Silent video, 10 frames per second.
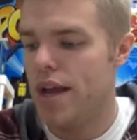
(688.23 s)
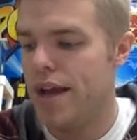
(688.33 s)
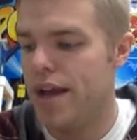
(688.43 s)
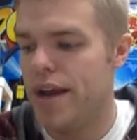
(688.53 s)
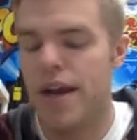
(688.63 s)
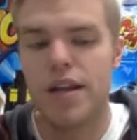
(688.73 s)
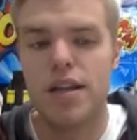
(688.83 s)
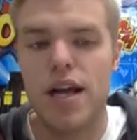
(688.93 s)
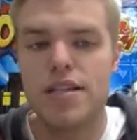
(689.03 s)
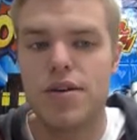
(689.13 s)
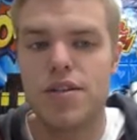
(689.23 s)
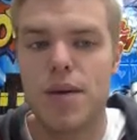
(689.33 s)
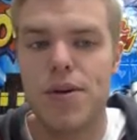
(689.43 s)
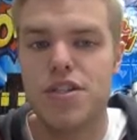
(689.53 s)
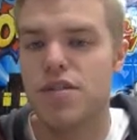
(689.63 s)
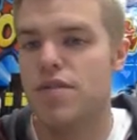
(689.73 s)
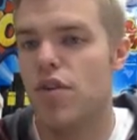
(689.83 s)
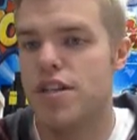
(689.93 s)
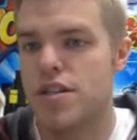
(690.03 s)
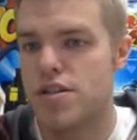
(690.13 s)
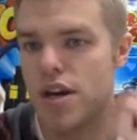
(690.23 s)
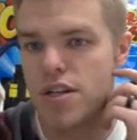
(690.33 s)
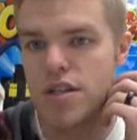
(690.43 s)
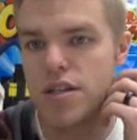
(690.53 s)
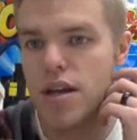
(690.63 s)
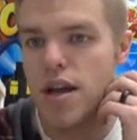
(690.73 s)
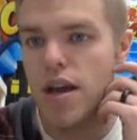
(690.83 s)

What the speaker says: And the last thing I want to talk about is your voice instructions.